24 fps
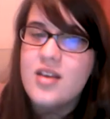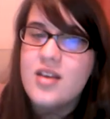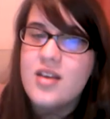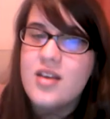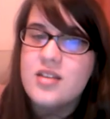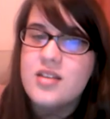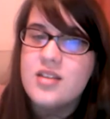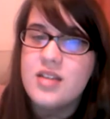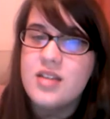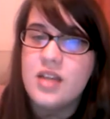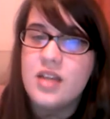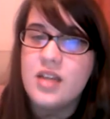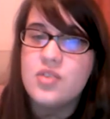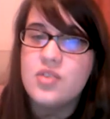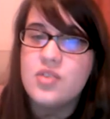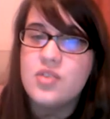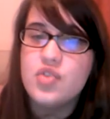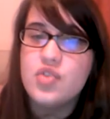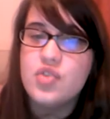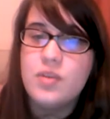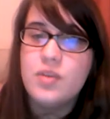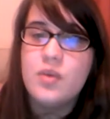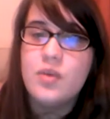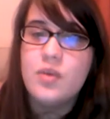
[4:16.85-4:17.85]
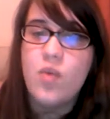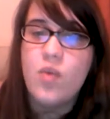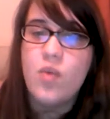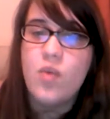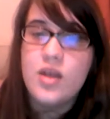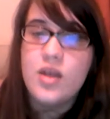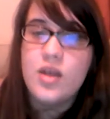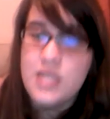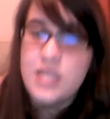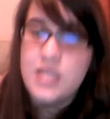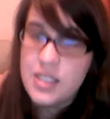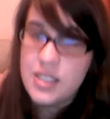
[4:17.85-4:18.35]
saying stripping
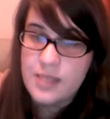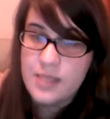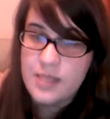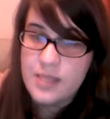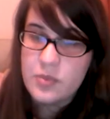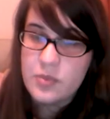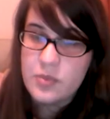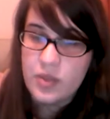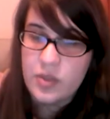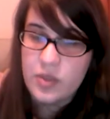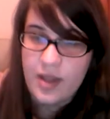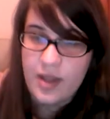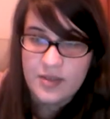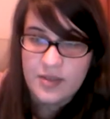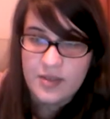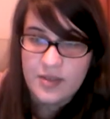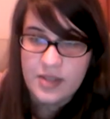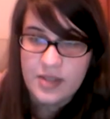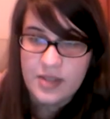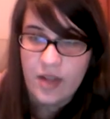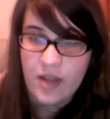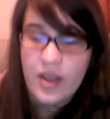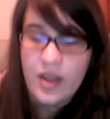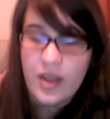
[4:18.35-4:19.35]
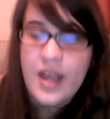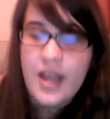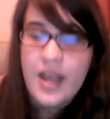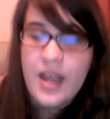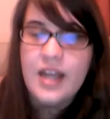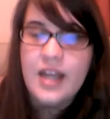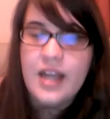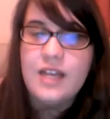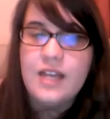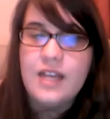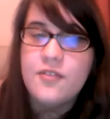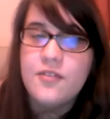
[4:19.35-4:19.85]
was an acceptable lifestyle,
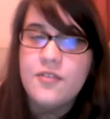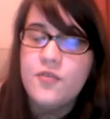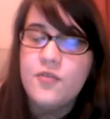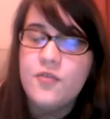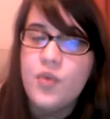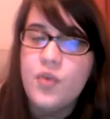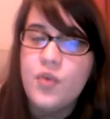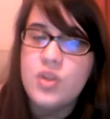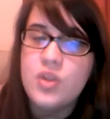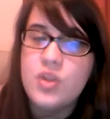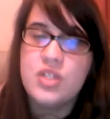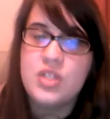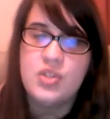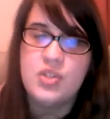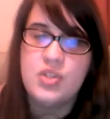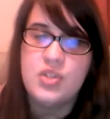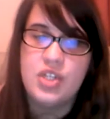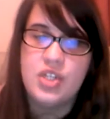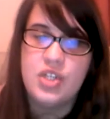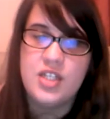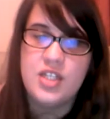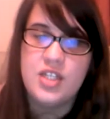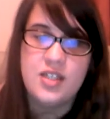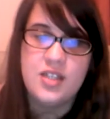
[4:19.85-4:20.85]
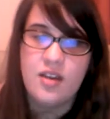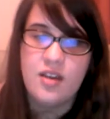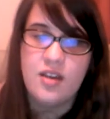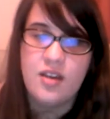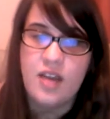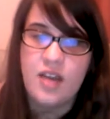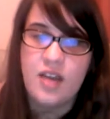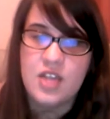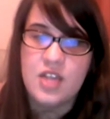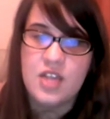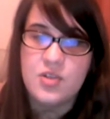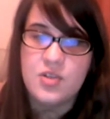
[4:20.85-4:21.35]
and even forcing students to
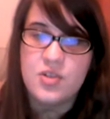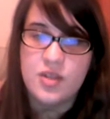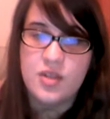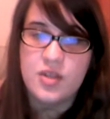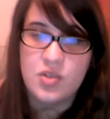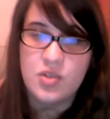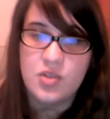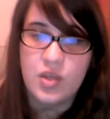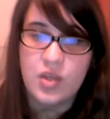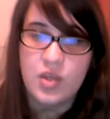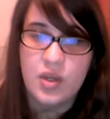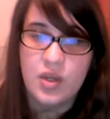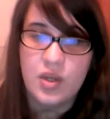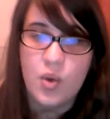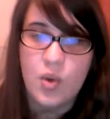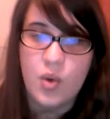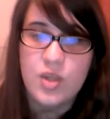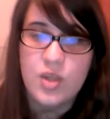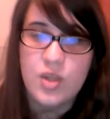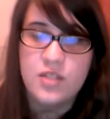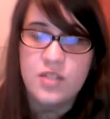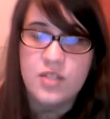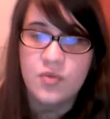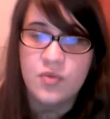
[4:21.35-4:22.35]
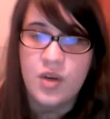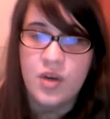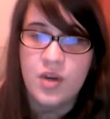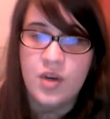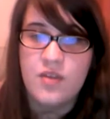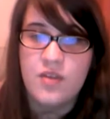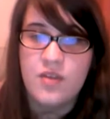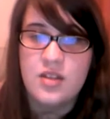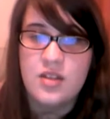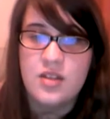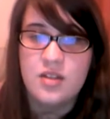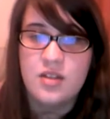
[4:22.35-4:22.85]
engage in sexual intercourse in front
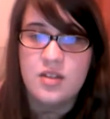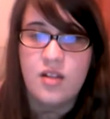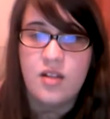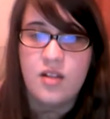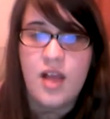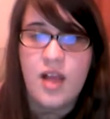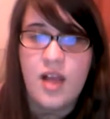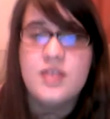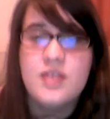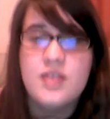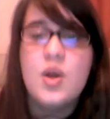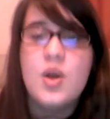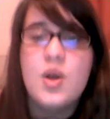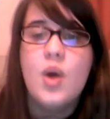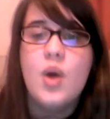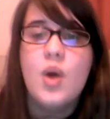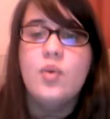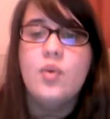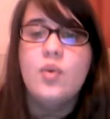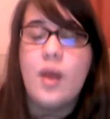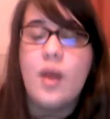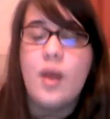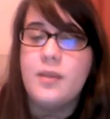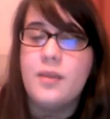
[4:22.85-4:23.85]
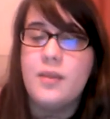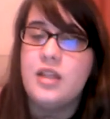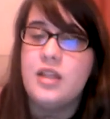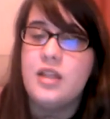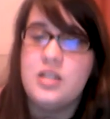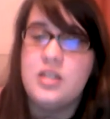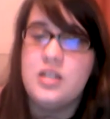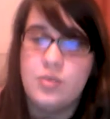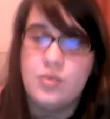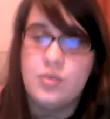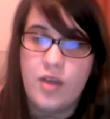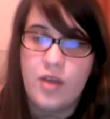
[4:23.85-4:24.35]
of his class rapidly
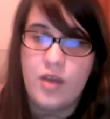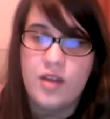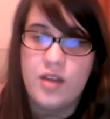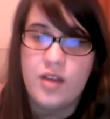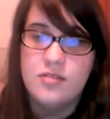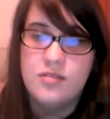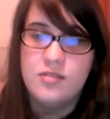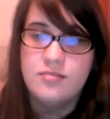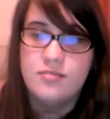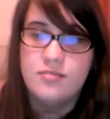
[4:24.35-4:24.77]
spread.